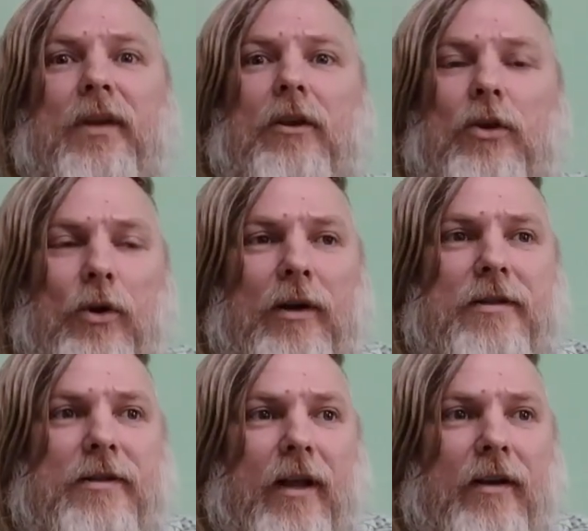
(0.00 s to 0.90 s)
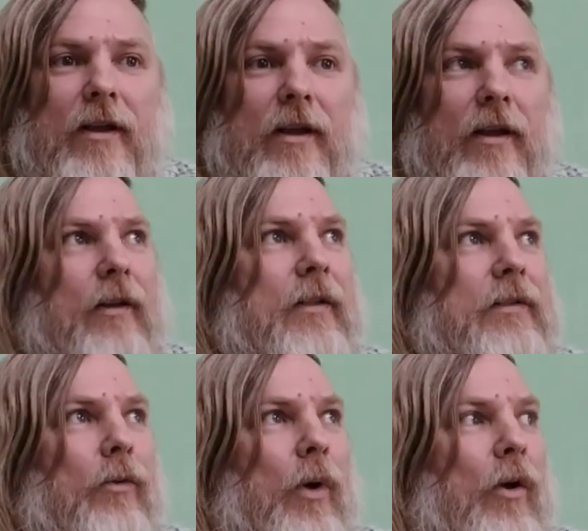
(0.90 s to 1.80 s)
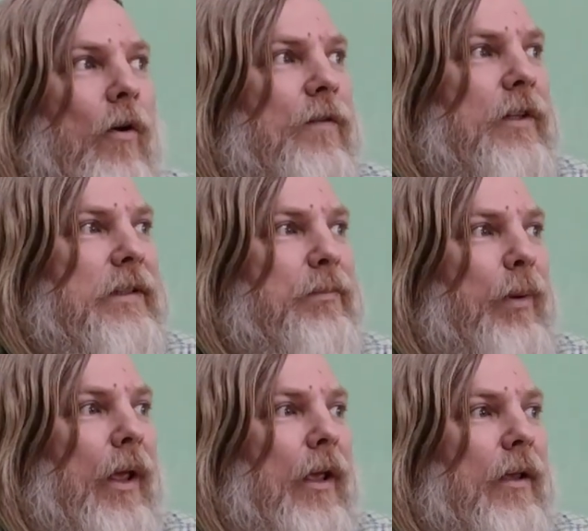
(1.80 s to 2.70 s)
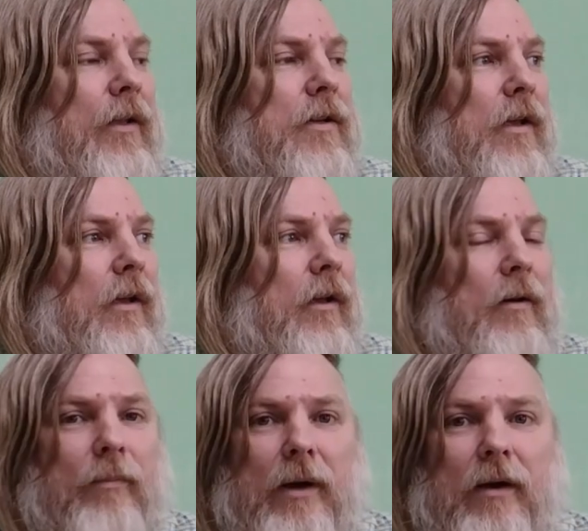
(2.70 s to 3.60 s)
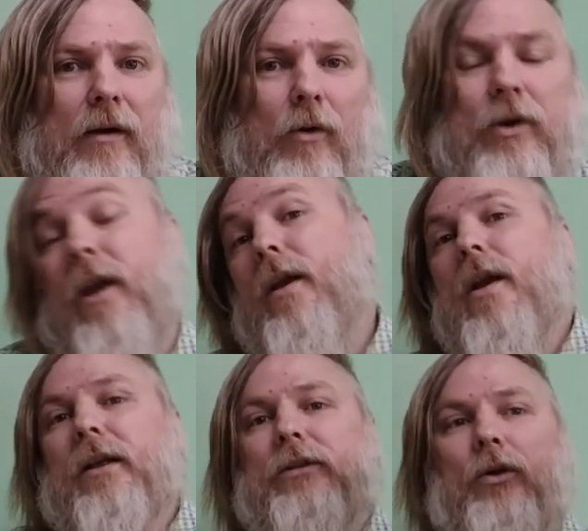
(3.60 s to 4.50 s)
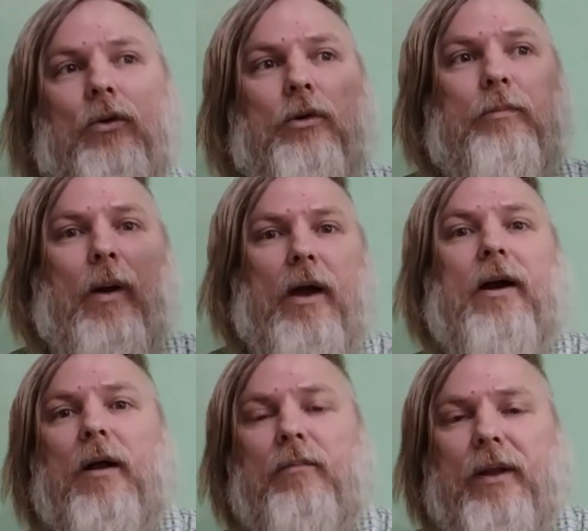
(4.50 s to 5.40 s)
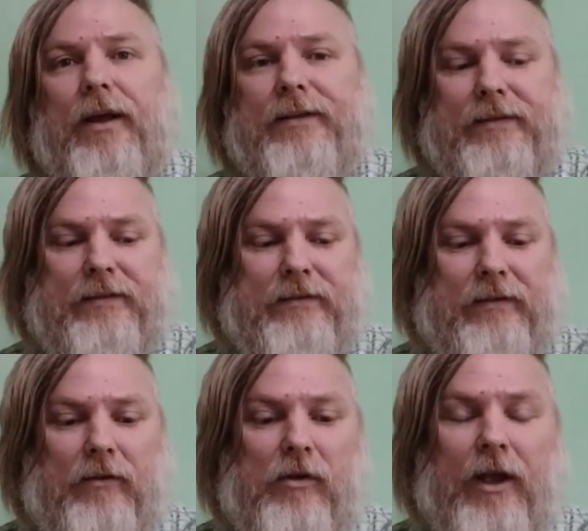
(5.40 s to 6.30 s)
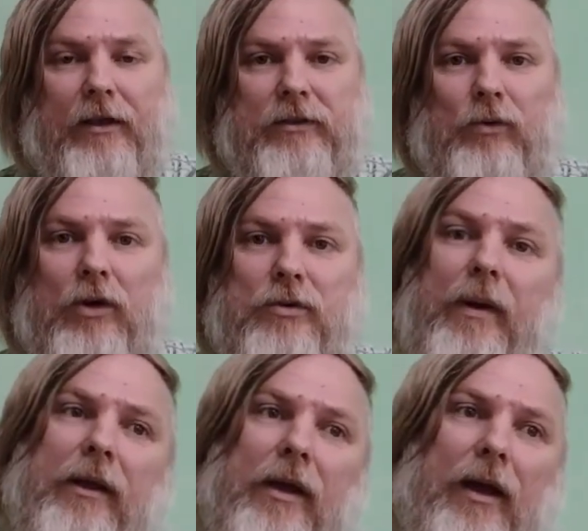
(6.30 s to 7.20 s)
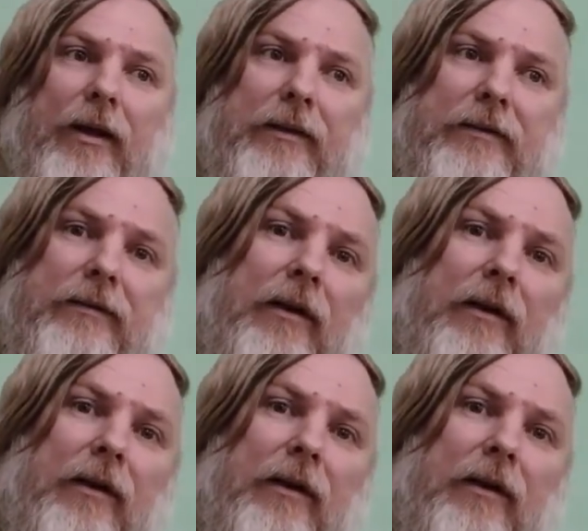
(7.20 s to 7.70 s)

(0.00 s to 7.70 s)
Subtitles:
you understand it is a way of displaying it. Okay, so goodbye, God bless against quantum mechanics.